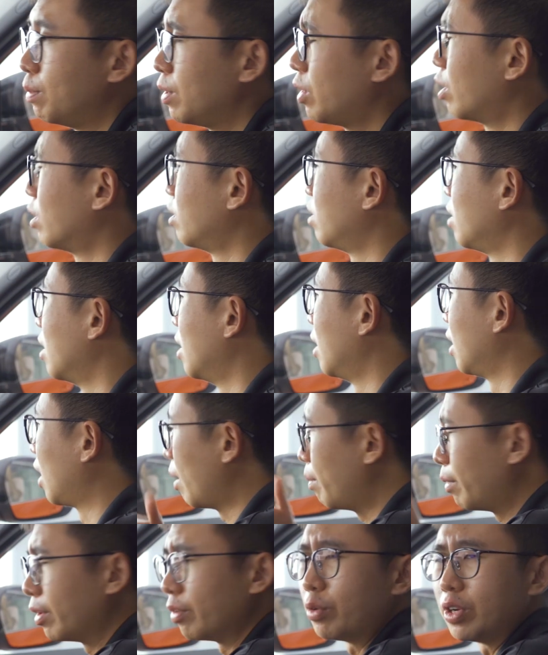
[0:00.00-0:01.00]
because
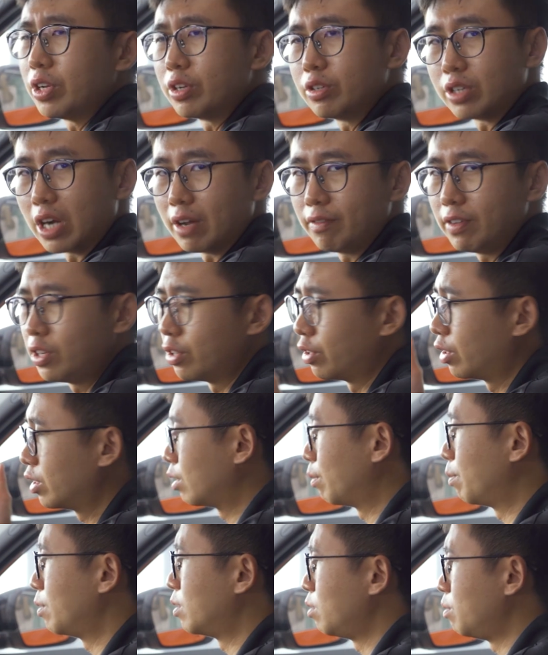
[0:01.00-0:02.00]
come on, when you're driving, you're not
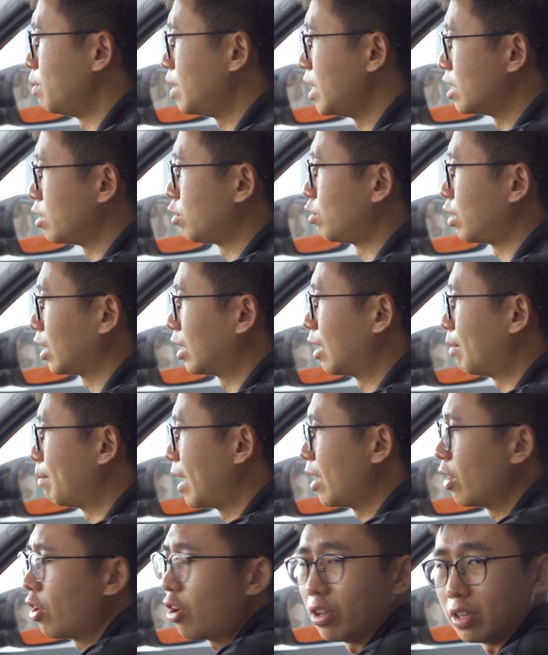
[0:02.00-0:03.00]
supposed to be distracted
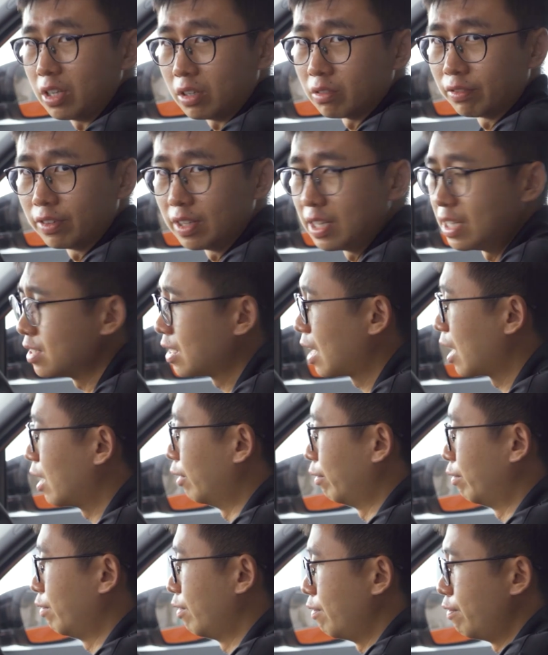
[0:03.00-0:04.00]
by all the, these
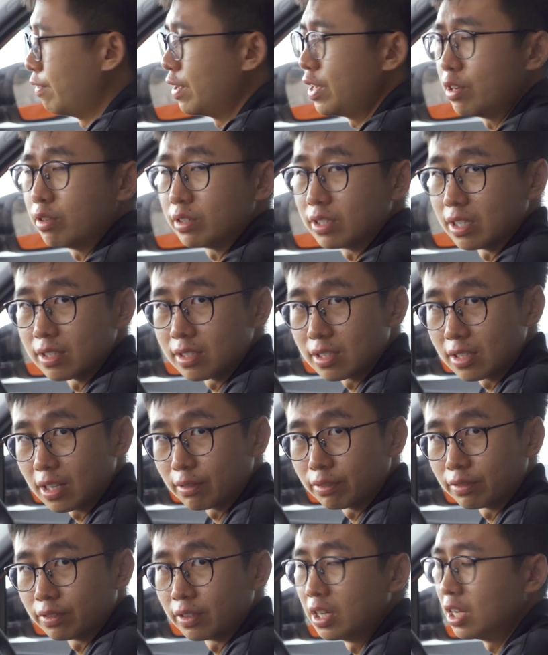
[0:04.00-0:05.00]
kind of videos and
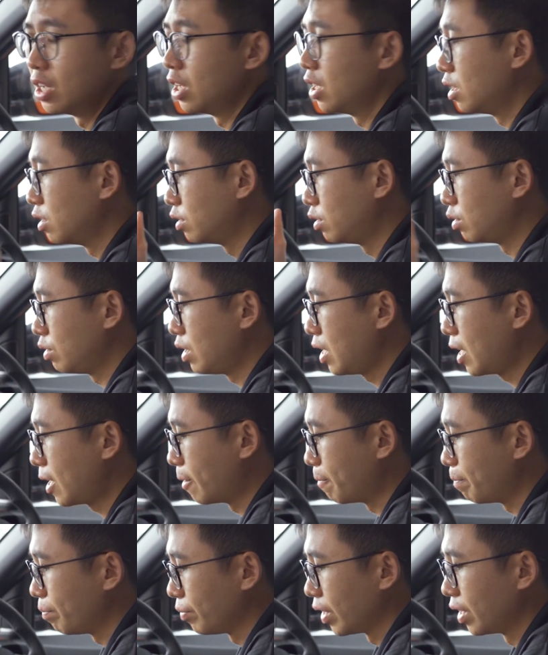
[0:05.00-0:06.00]
stuff. So
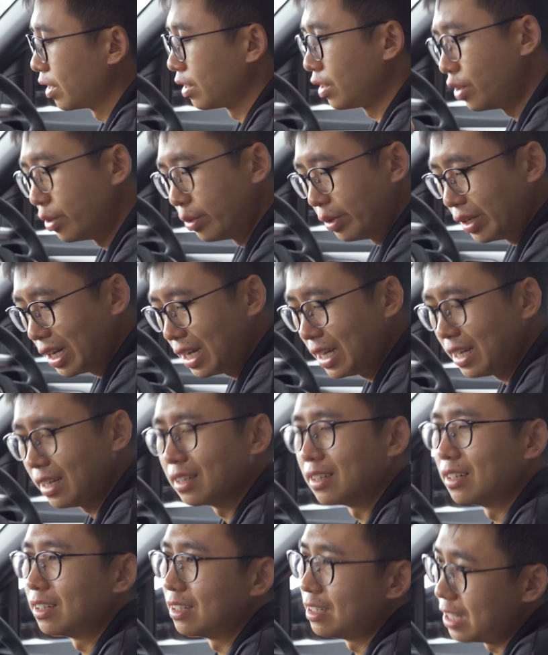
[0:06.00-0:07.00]
yeah, QDLink,
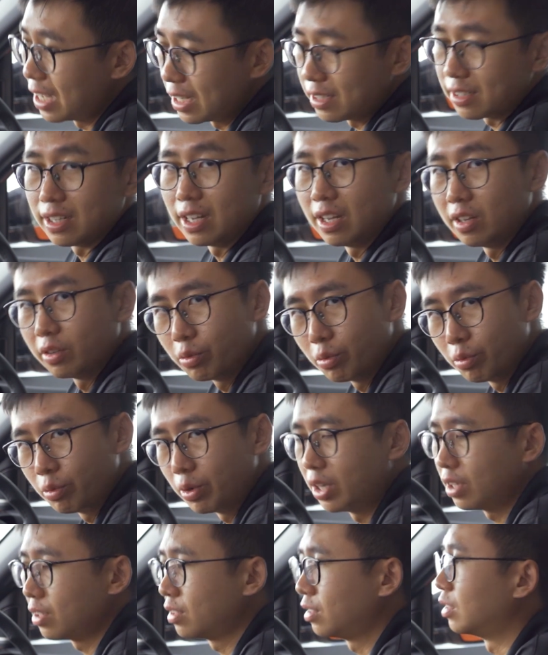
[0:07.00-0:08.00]
yes, it
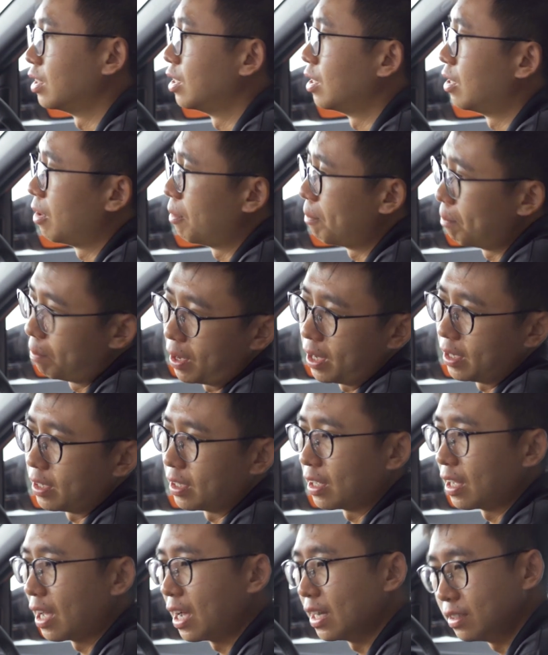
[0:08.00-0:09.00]
works, but
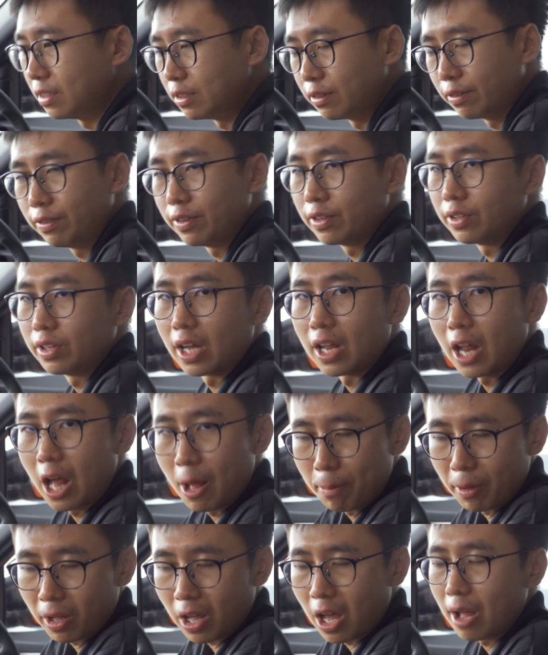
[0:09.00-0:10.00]
I still feel that
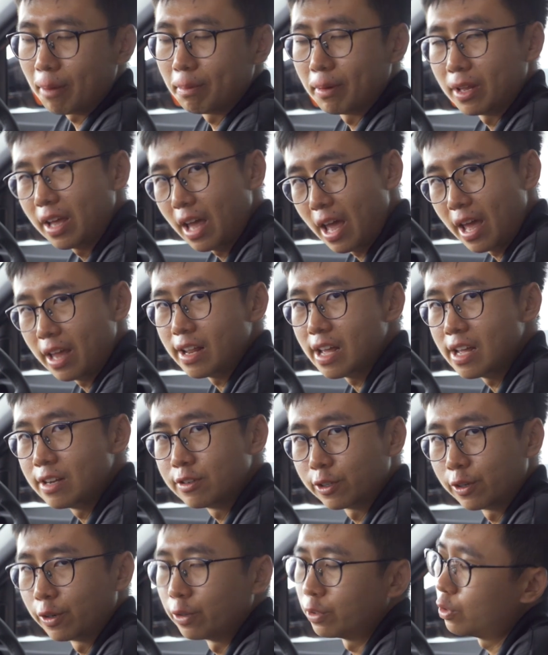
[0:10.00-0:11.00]
Apple CarPlay and
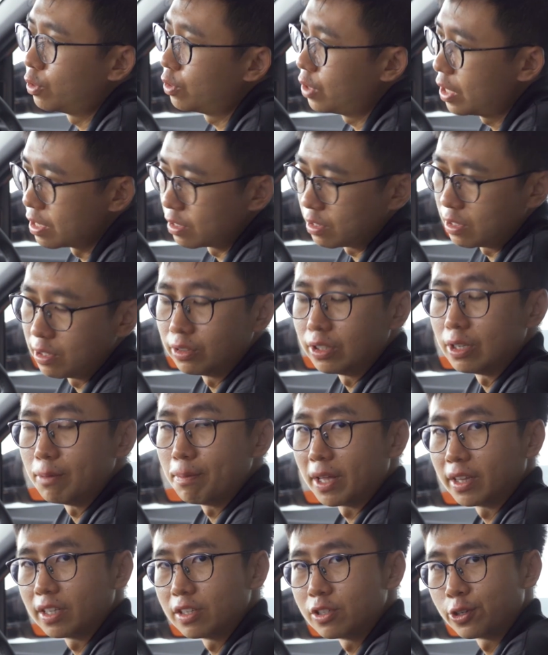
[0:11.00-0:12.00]
Android Auto is still the
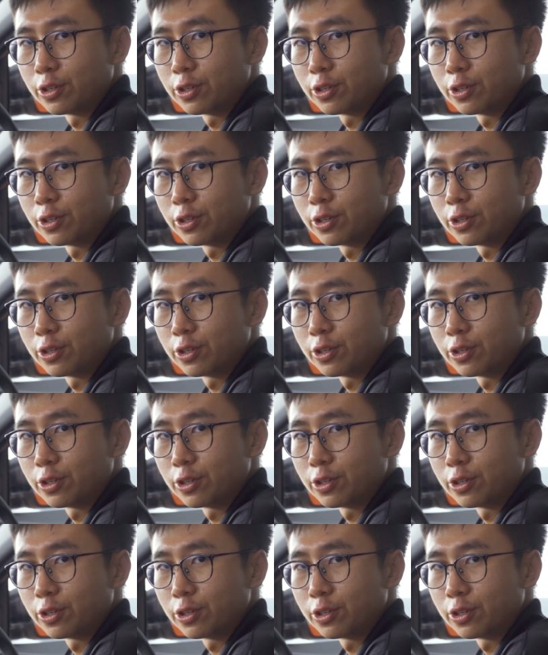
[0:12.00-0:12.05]
better